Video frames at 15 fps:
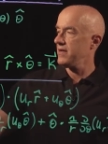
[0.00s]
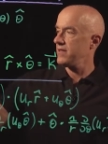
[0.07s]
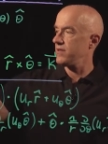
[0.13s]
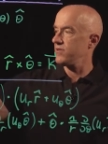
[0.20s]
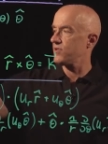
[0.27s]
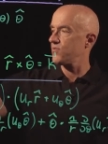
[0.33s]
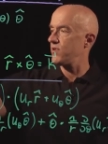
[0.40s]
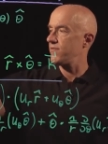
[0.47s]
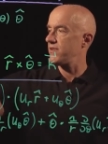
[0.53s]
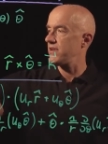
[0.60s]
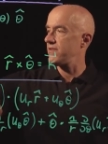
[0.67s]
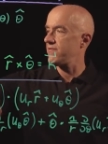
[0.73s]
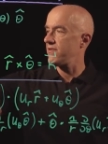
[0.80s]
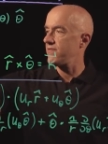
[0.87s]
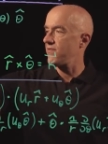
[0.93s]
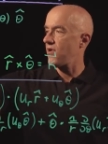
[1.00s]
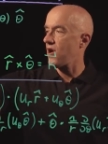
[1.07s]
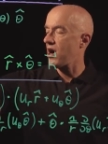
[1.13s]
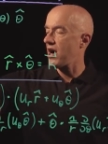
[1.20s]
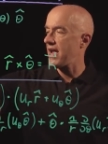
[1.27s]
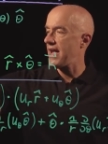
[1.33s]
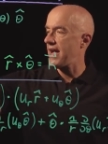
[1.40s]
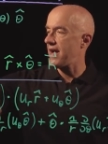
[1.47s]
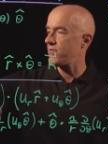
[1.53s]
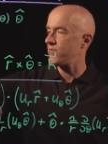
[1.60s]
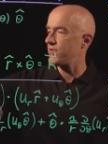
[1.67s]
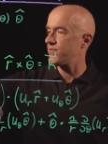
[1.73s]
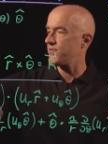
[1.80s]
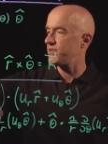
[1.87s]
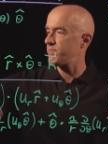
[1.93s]
The derivative of r hat
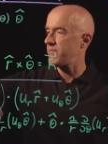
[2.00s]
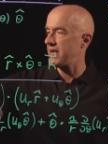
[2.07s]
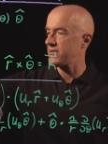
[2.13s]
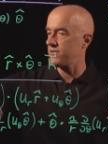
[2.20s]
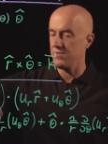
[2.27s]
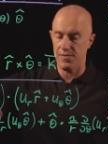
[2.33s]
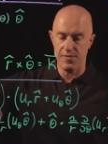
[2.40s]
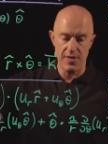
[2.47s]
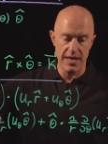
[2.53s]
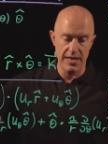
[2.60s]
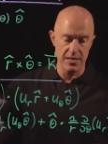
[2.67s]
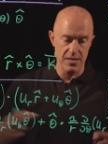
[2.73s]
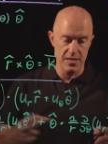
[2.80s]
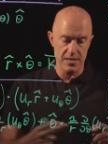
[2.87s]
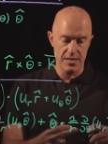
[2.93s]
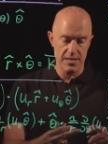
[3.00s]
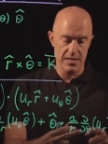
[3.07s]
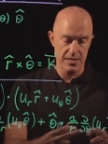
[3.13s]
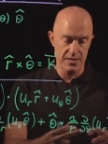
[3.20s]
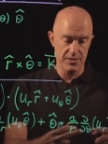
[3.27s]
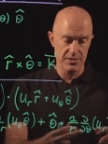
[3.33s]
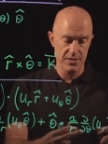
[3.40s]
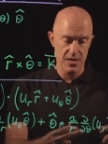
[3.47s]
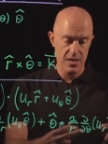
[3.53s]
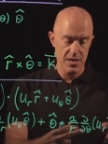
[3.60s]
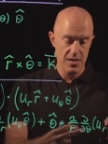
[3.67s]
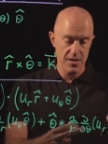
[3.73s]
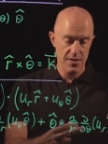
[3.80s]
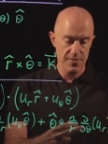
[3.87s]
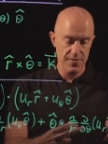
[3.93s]
with respect to theta is
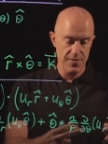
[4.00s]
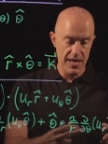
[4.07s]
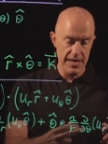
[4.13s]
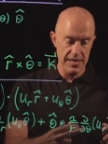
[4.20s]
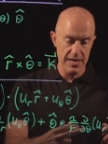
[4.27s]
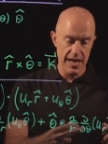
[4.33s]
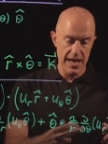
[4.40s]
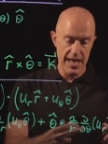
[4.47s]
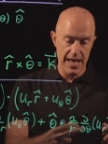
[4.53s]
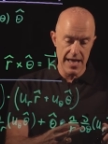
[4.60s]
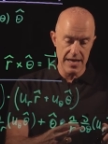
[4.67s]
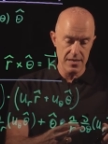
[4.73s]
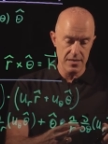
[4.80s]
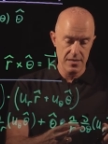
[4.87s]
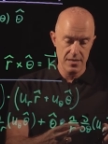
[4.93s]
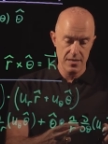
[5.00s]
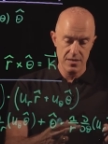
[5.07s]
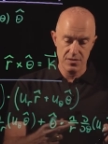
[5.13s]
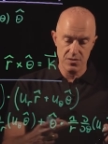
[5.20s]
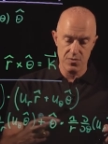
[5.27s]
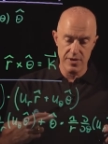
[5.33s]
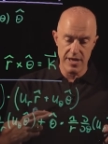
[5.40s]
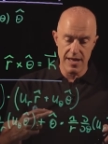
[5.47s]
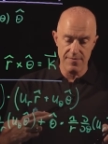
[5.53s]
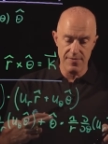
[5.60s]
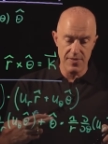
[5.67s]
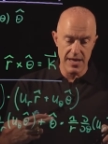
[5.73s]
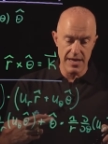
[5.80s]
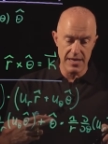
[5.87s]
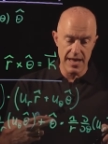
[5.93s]
theta hat. So we have
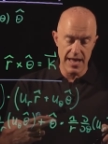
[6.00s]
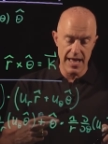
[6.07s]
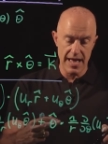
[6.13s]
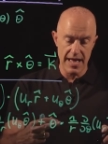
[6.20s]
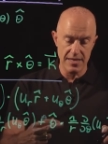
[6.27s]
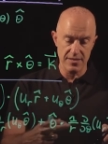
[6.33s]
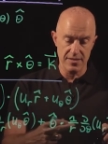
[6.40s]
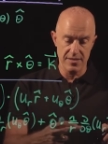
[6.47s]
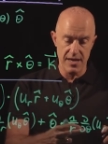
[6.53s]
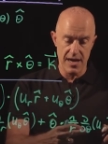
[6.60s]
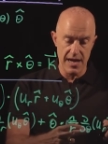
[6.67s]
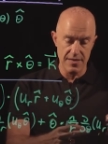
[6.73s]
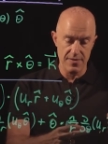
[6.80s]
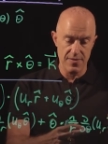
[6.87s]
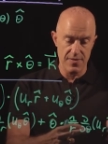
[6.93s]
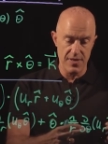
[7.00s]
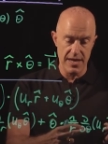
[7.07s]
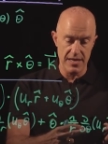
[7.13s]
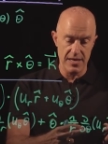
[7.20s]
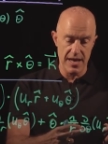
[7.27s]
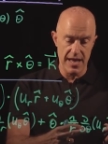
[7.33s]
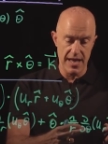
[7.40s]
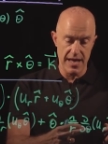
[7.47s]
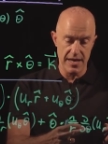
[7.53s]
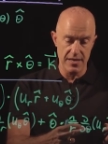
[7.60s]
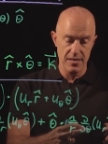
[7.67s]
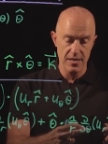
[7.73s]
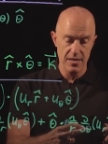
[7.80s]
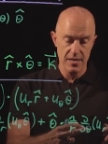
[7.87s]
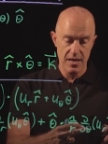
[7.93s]
theta hat dot theta
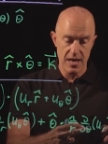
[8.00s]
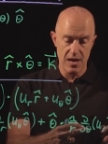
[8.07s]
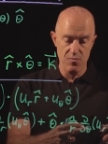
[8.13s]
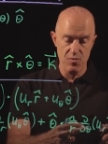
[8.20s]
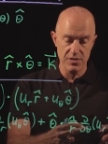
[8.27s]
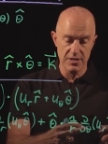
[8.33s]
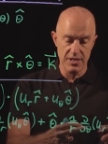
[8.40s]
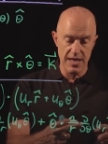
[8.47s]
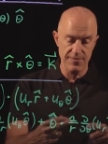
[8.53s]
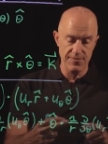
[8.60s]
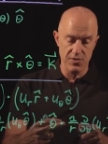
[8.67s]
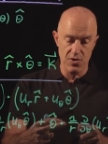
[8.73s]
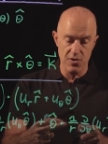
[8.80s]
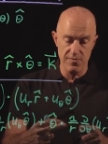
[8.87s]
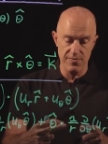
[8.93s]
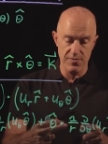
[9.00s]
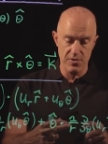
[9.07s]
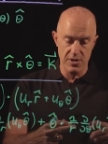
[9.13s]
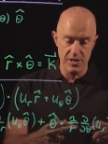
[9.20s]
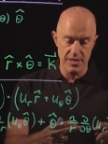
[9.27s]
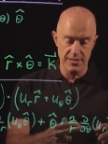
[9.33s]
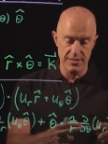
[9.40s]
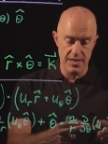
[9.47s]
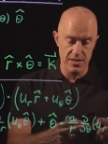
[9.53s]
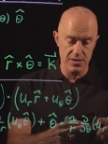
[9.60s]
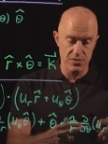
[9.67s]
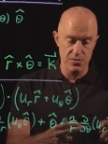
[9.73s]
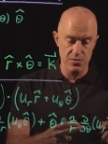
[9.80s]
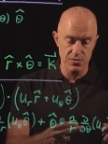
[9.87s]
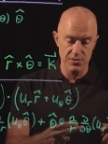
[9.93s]
hat. And what's left over is a
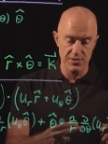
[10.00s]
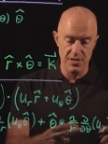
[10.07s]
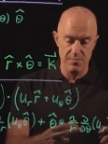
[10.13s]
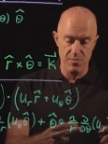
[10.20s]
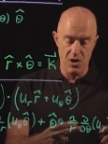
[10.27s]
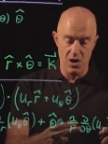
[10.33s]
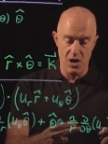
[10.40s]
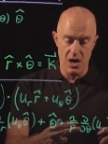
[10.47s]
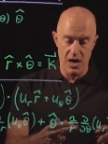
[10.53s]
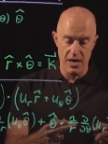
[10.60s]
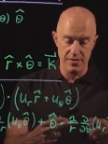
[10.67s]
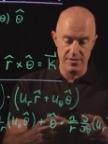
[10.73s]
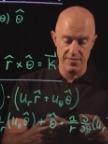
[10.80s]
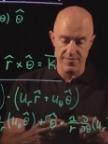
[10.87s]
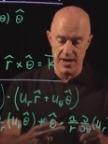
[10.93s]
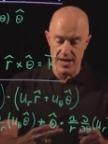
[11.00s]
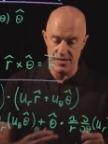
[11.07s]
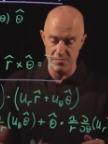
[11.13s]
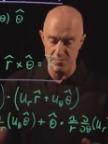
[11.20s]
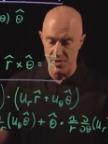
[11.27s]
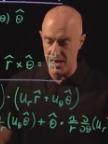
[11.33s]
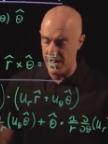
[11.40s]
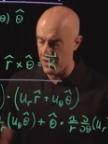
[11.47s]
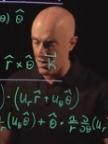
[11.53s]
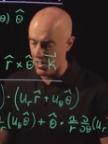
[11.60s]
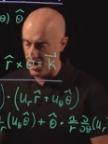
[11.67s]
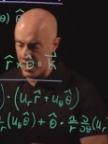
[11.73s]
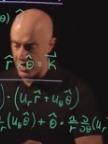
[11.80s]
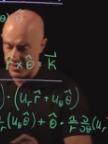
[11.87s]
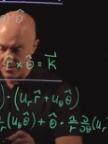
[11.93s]
u sub r divided by
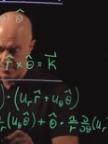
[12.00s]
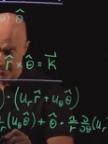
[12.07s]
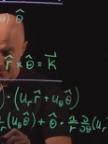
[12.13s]
r.